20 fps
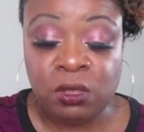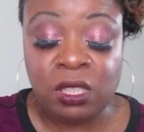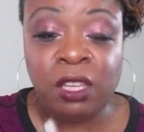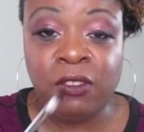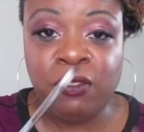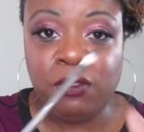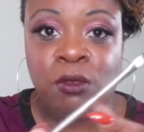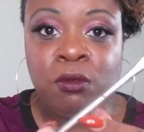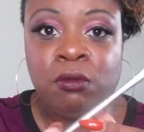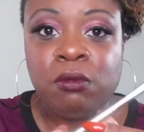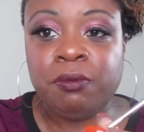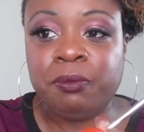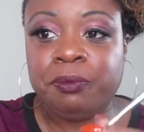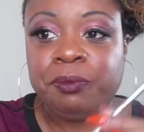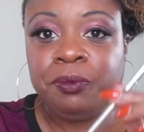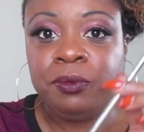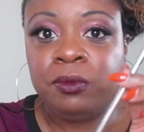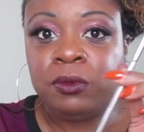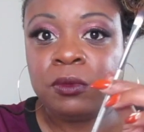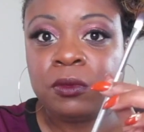If you
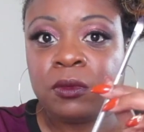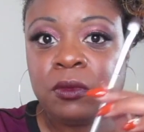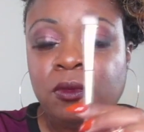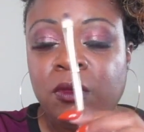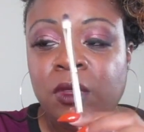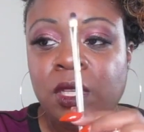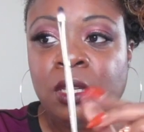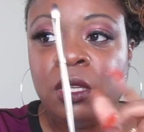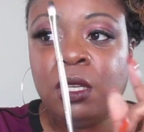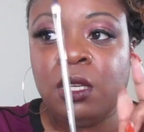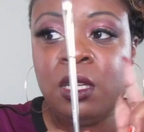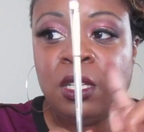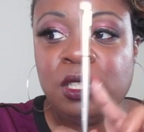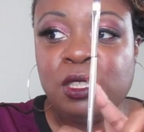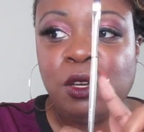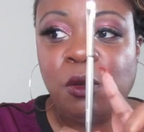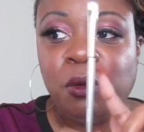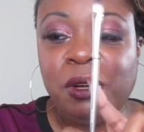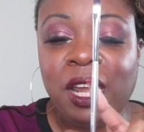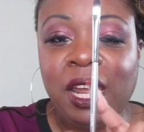
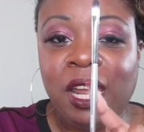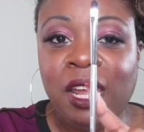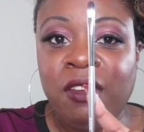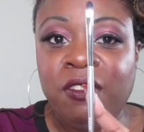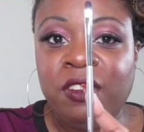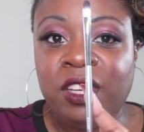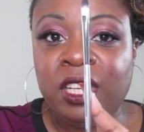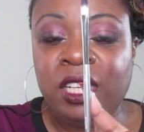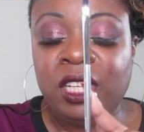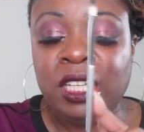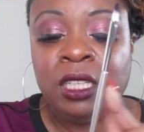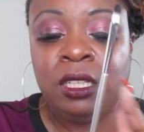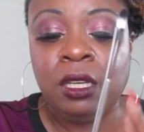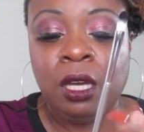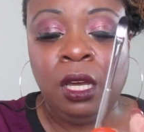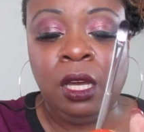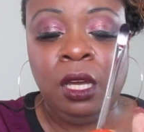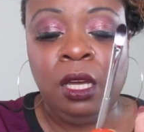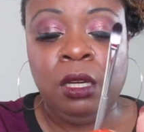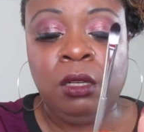don't have any
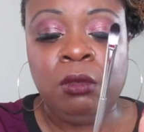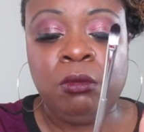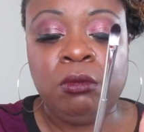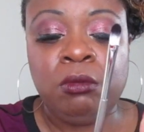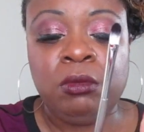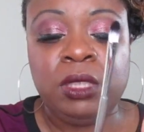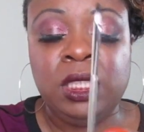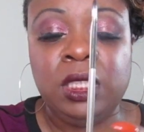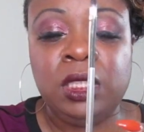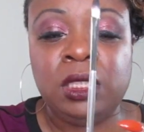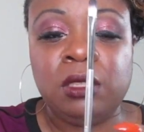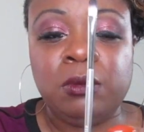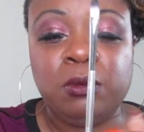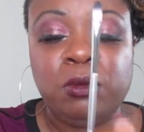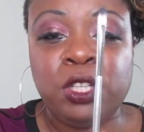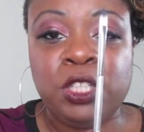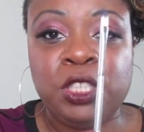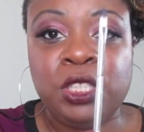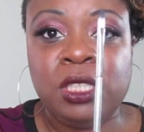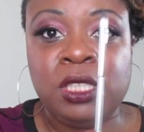Esom
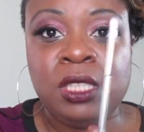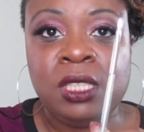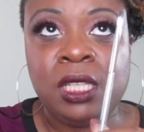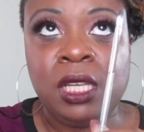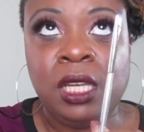brushes,